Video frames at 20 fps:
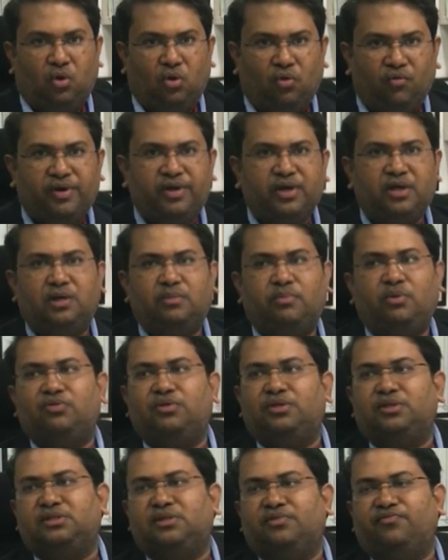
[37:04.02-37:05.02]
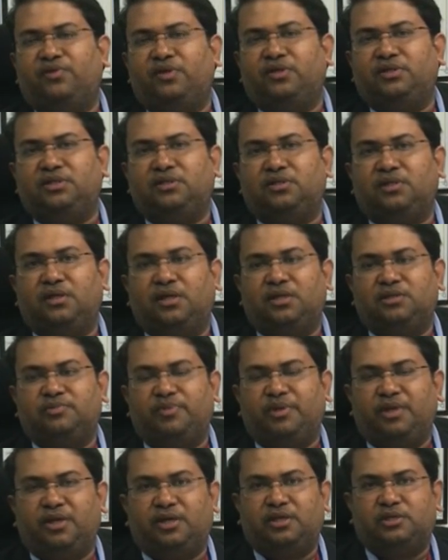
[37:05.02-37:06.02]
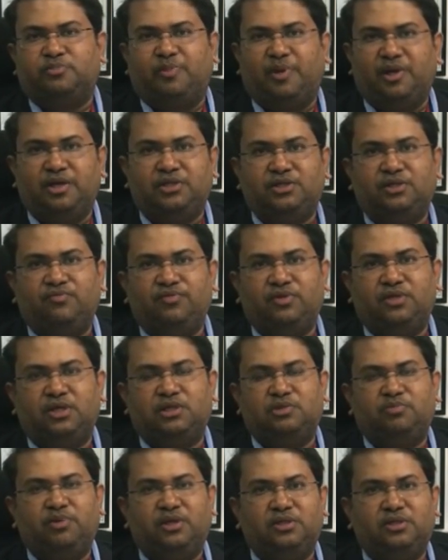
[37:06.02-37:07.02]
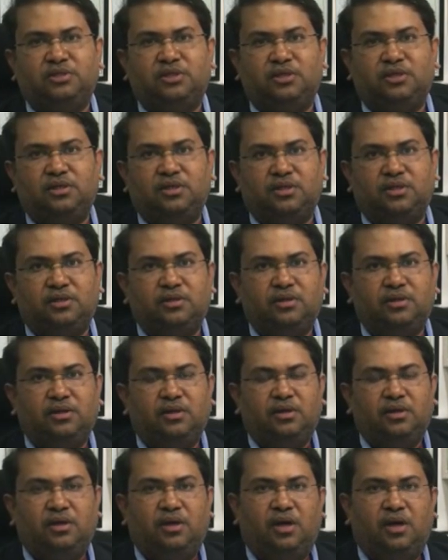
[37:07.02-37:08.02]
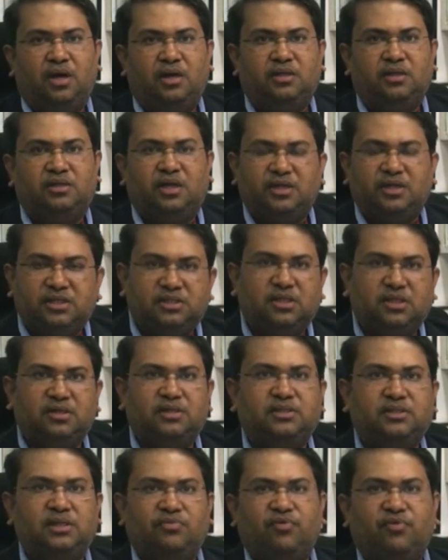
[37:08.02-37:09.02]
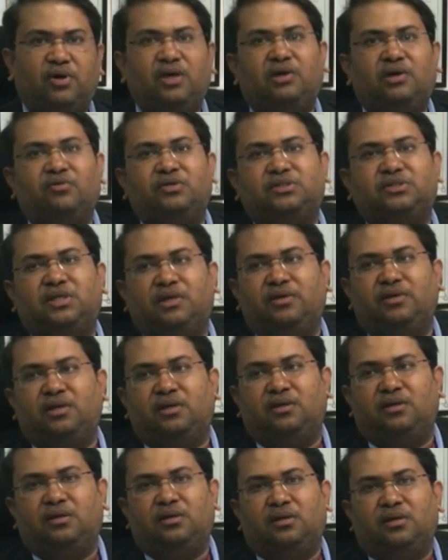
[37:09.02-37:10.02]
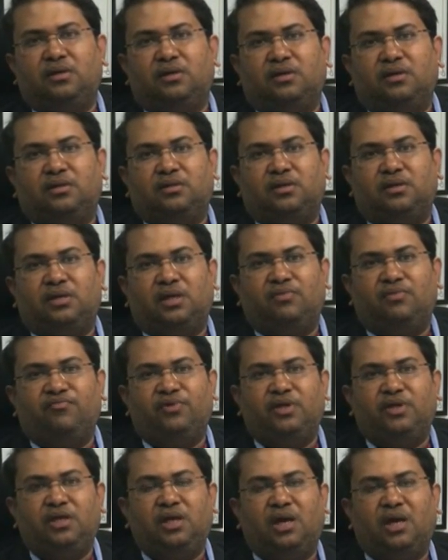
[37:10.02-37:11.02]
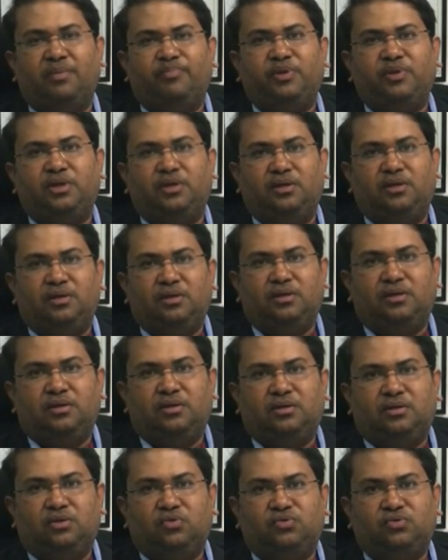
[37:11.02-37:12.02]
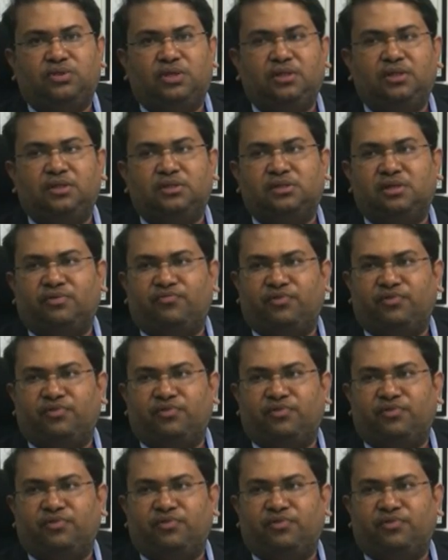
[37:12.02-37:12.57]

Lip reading: over and above this definition, there has been an explanation which has been inserted, and that is the reason why I was saying that I am very happy to see this